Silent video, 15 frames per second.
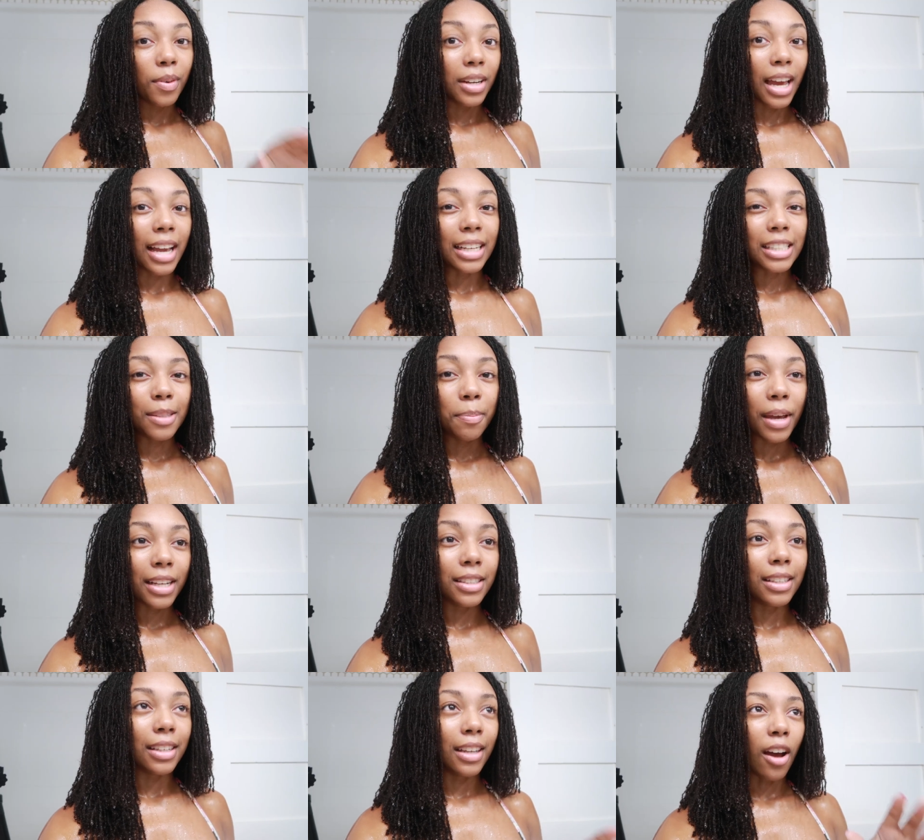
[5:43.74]
what i
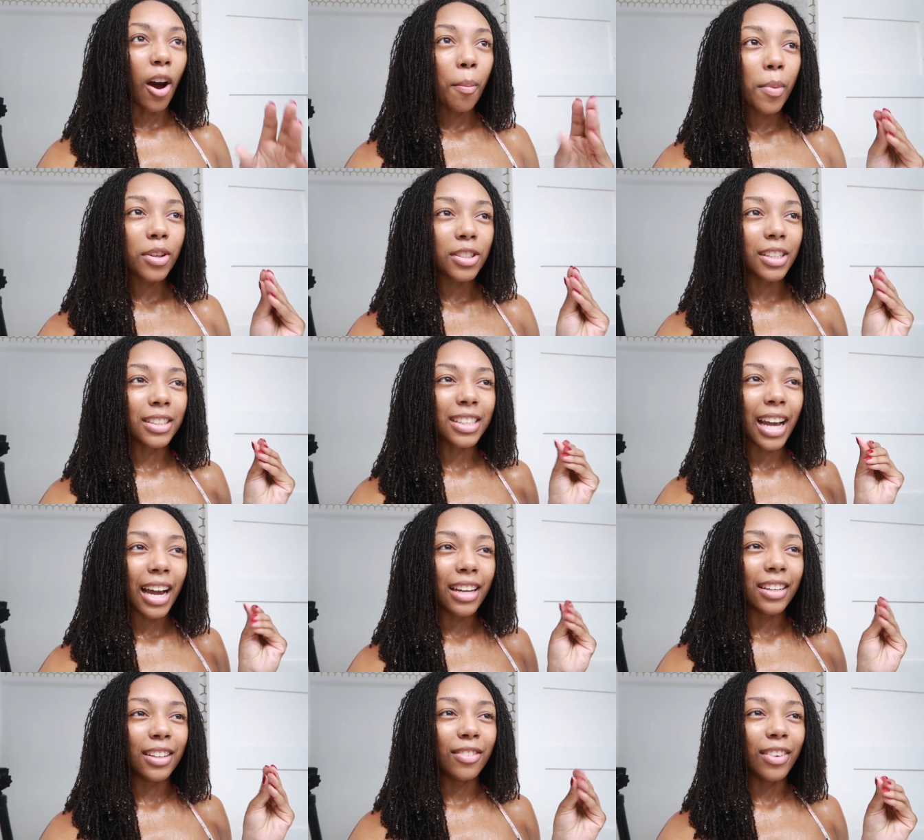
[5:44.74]
expected it almost looked
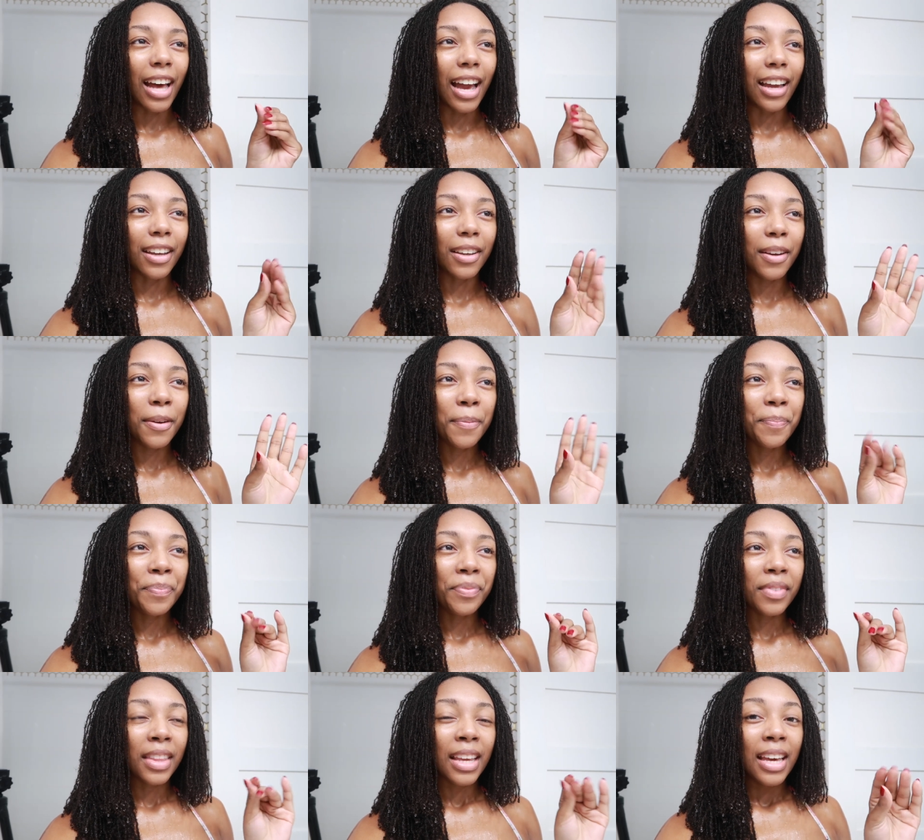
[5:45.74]
kind of like
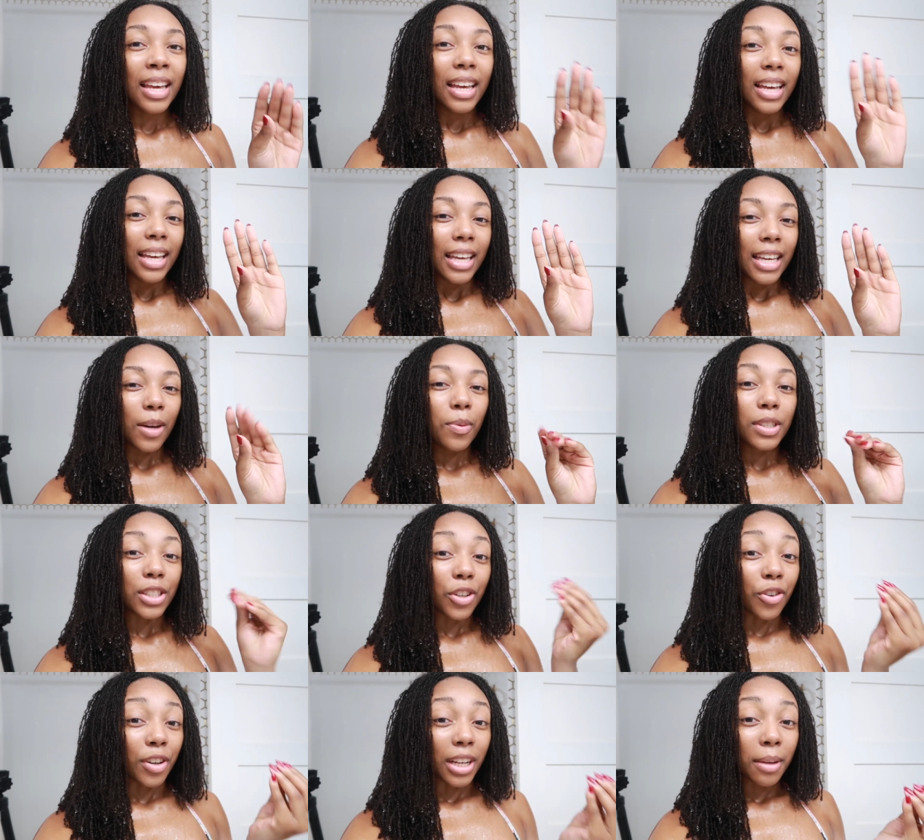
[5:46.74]
it was
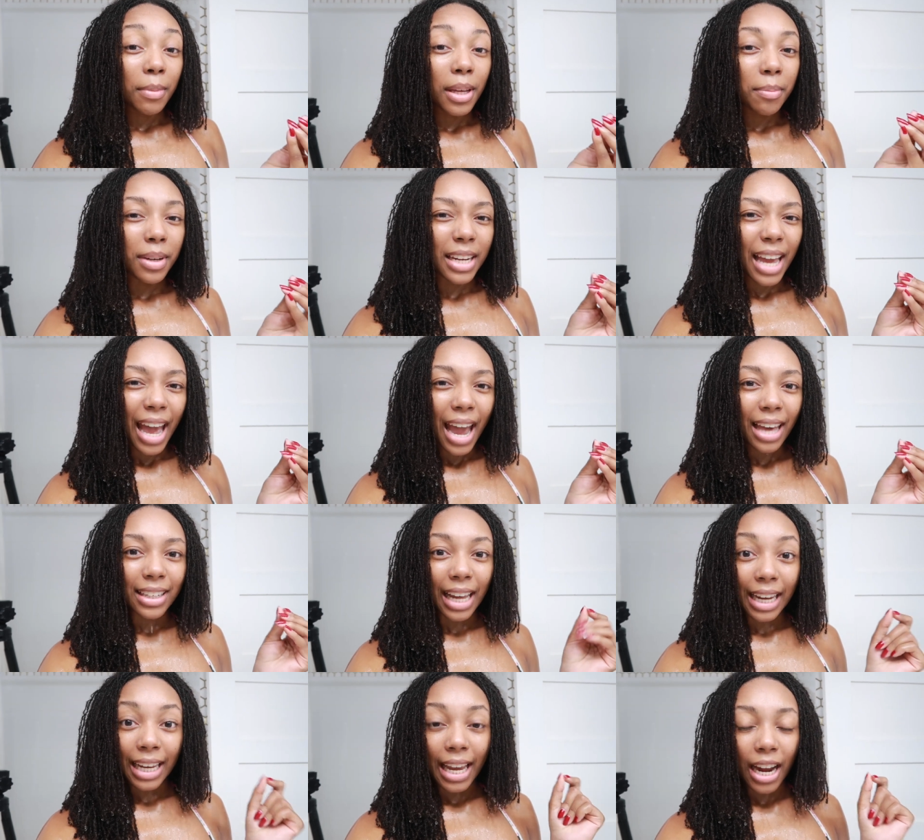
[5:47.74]
creamy but it had
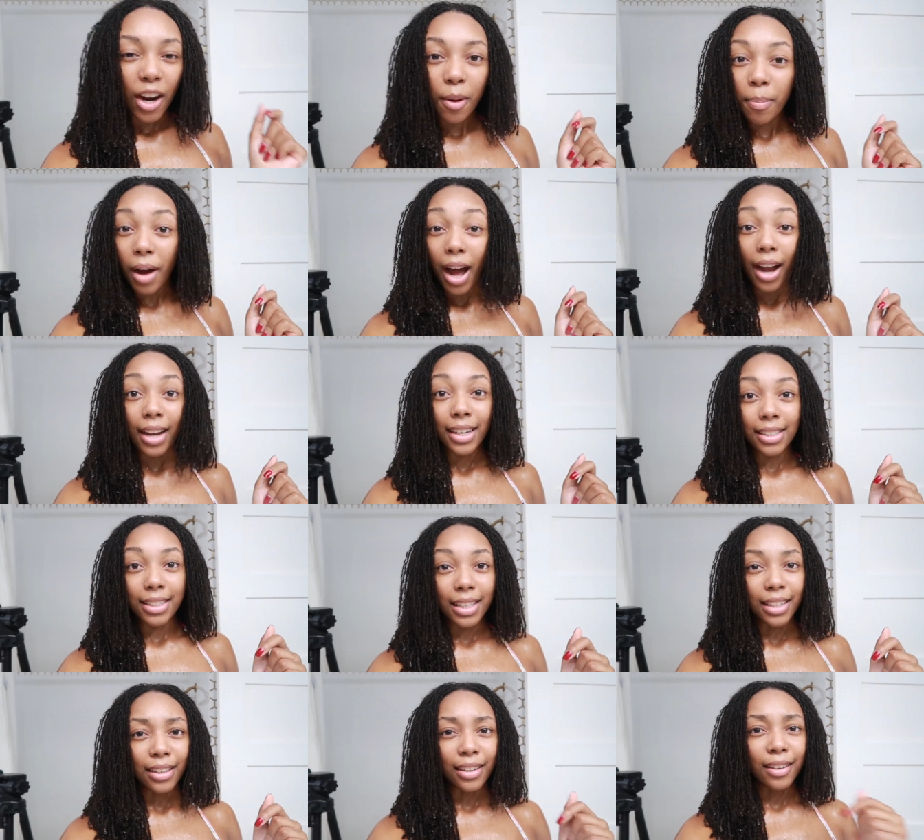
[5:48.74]
like air pockets
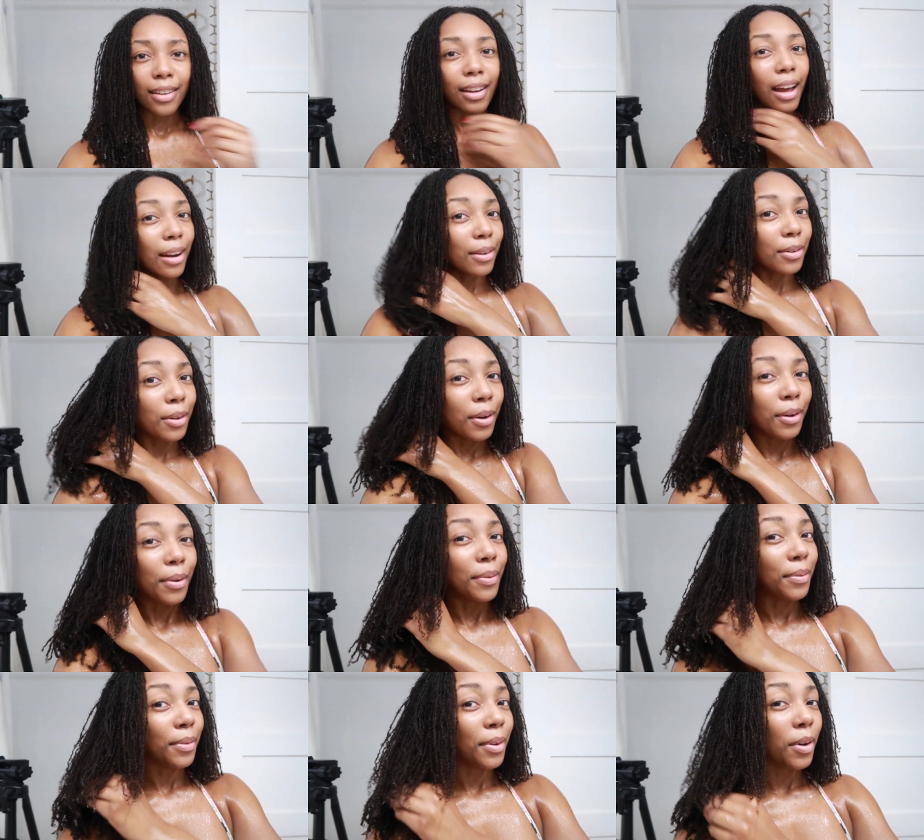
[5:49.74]
in it i don't
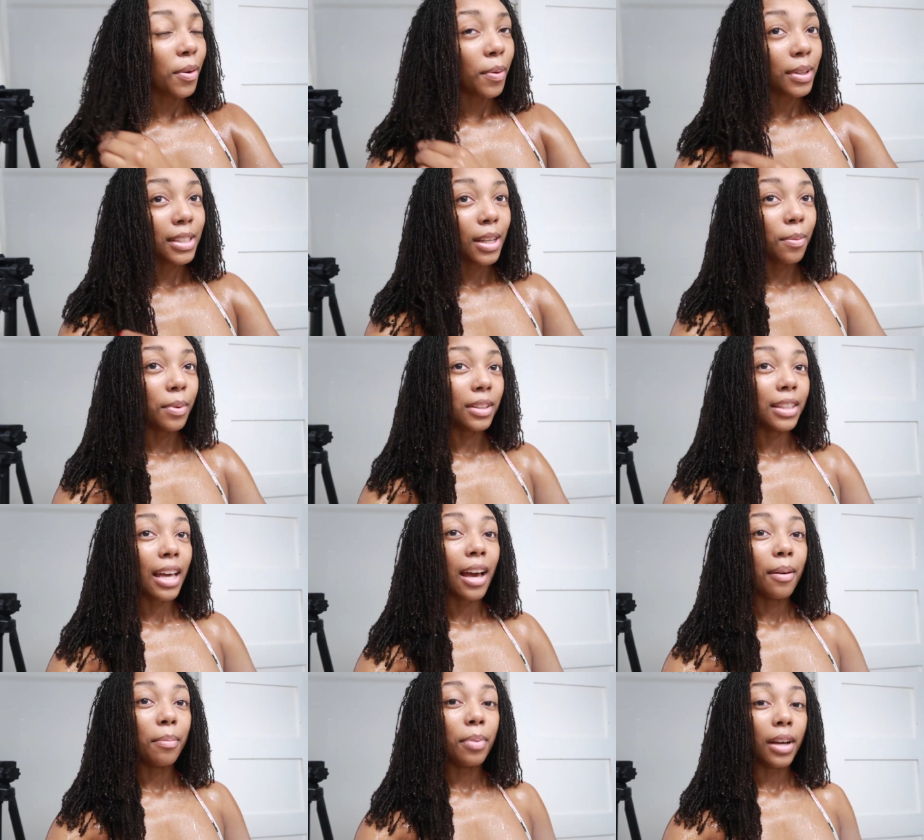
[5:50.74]
know what's up with
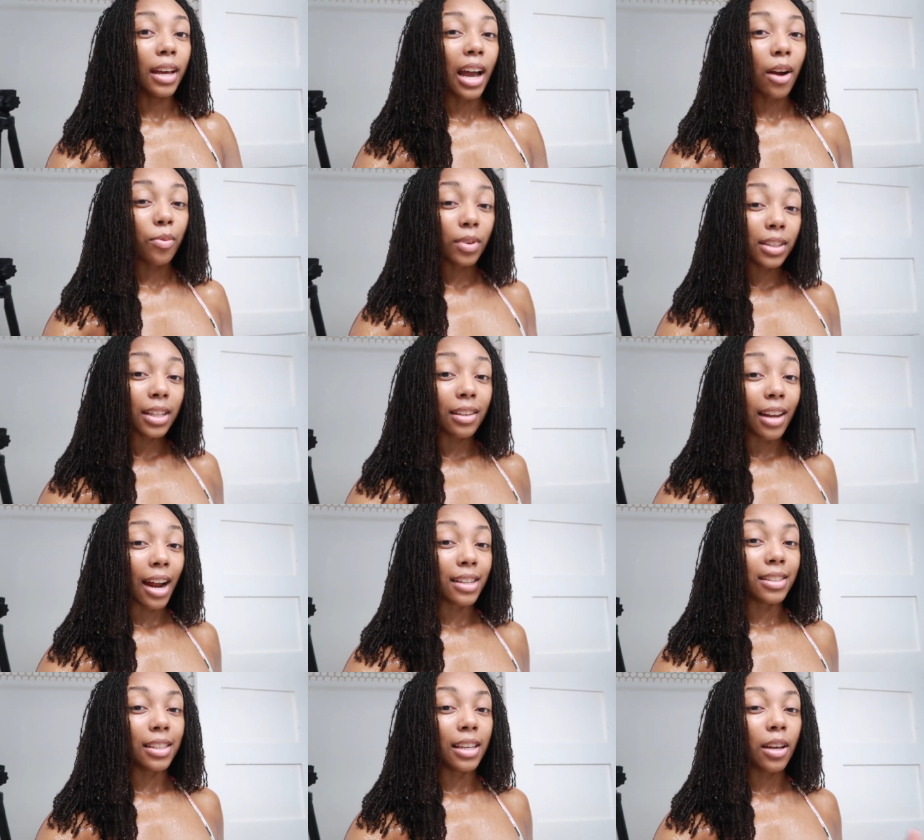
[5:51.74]
that but i really
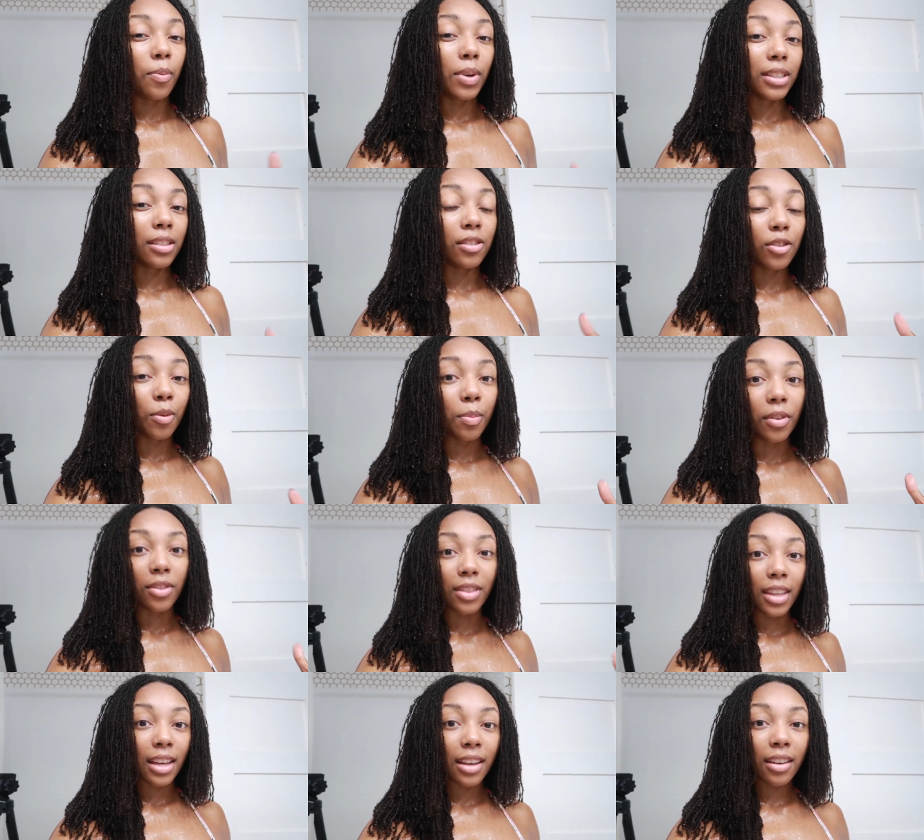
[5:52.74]
liked it it wasn't super
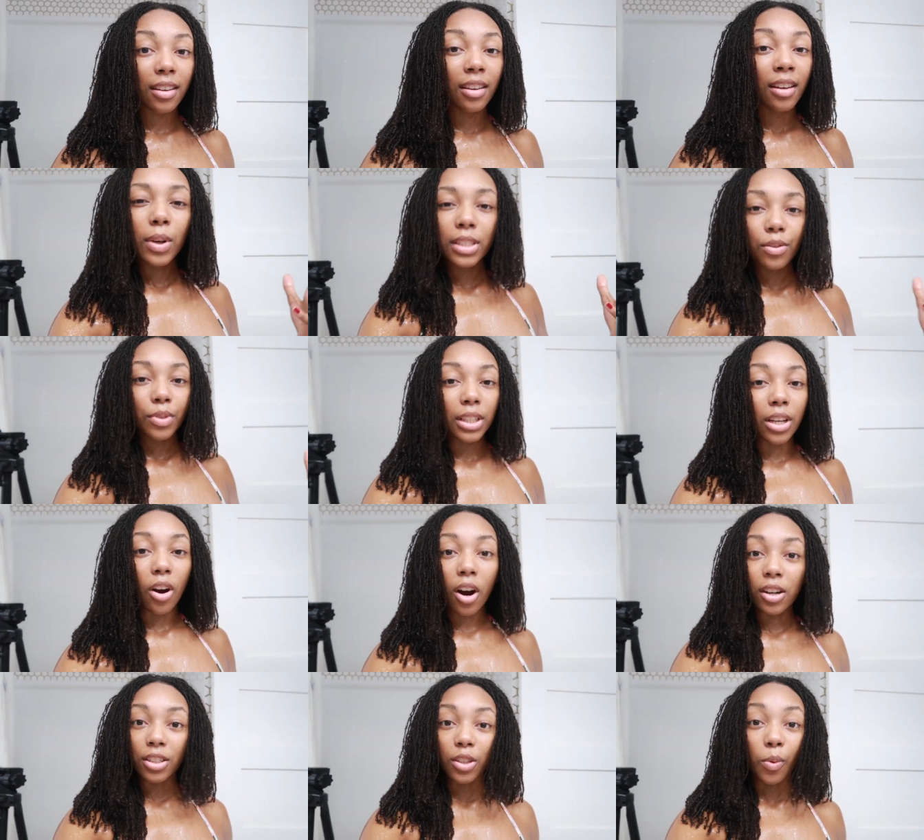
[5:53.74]
thick it wasn't really
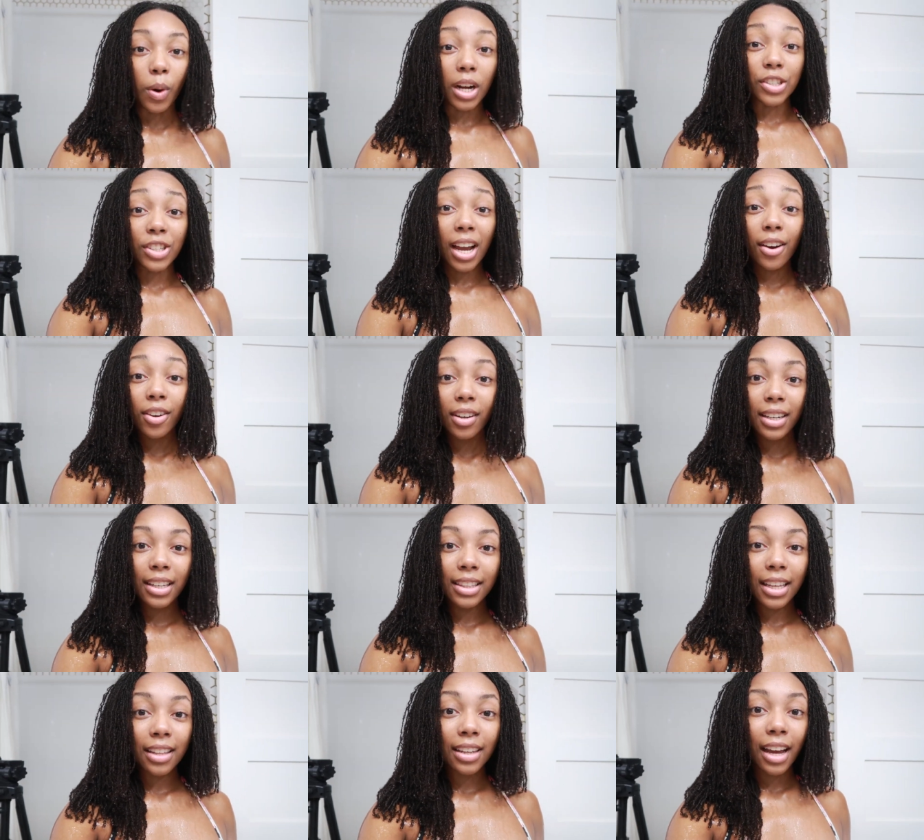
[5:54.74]
hard to wash out or
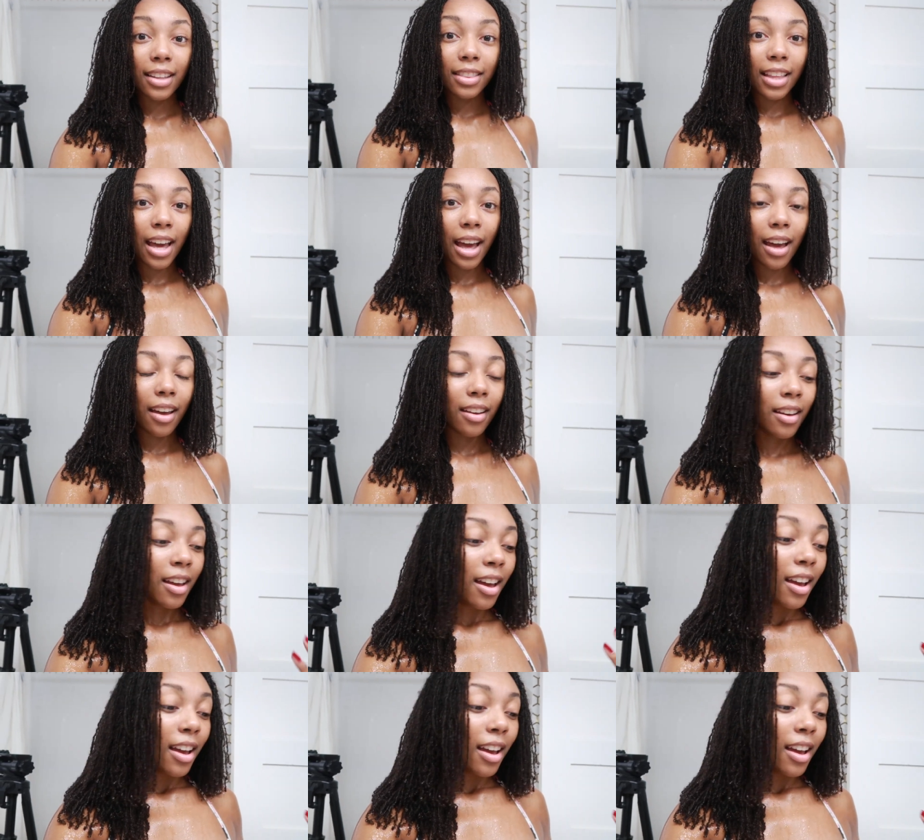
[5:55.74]
anything like that